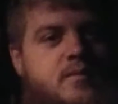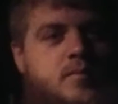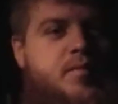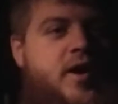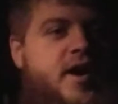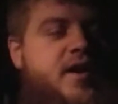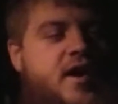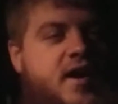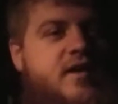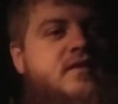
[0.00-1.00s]
But
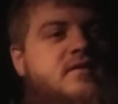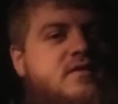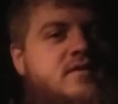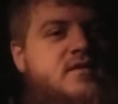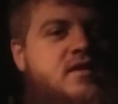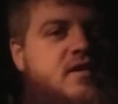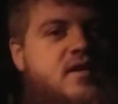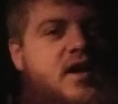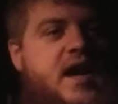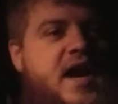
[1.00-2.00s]

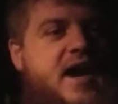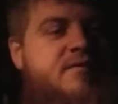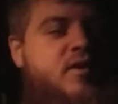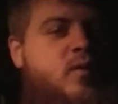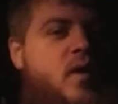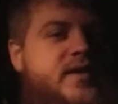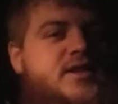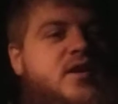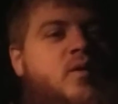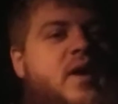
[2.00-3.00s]
every
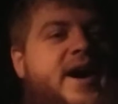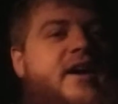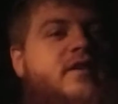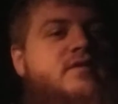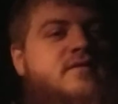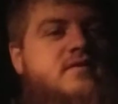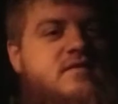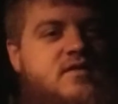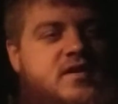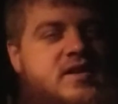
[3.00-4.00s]
once in a while,
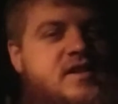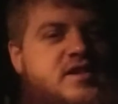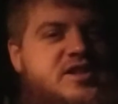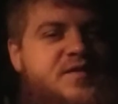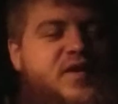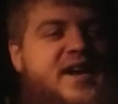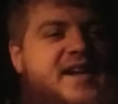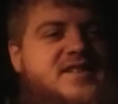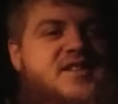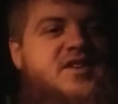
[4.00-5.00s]
she
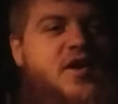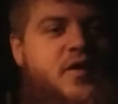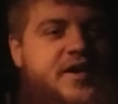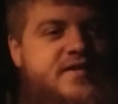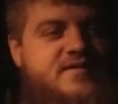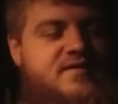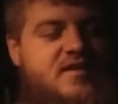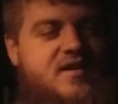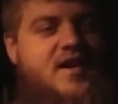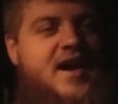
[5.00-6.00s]
forgets to do it,
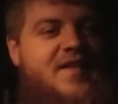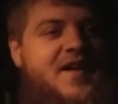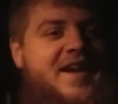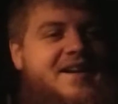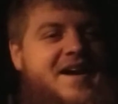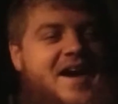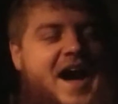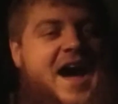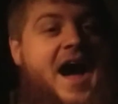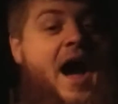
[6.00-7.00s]
and then
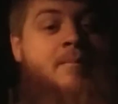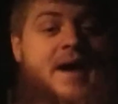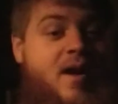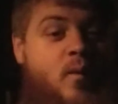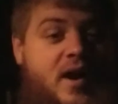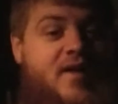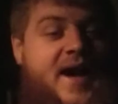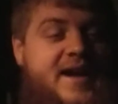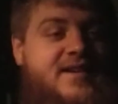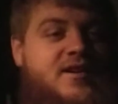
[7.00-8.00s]
I'm not aware of
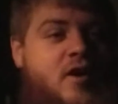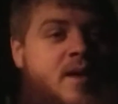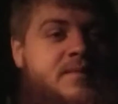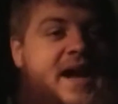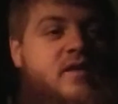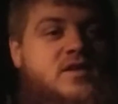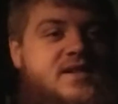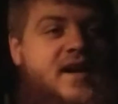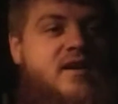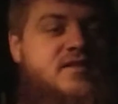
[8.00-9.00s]
that until I'm
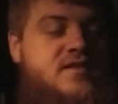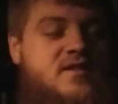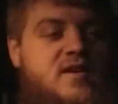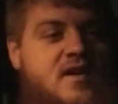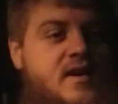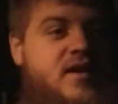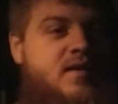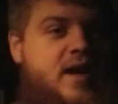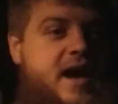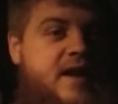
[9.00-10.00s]
downstairs,
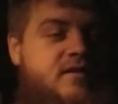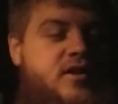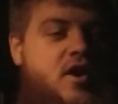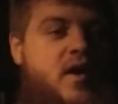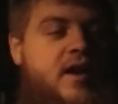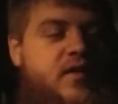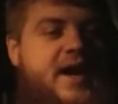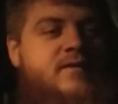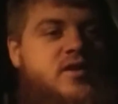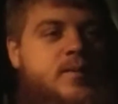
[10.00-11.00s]
and you know, I only
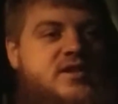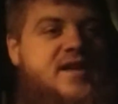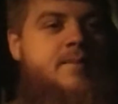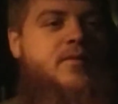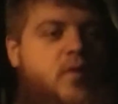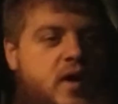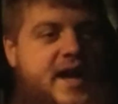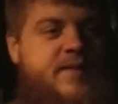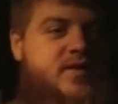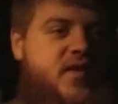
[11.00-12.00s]
have so much time before I
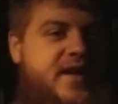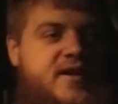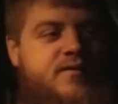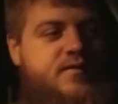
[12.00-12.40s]
have to leave.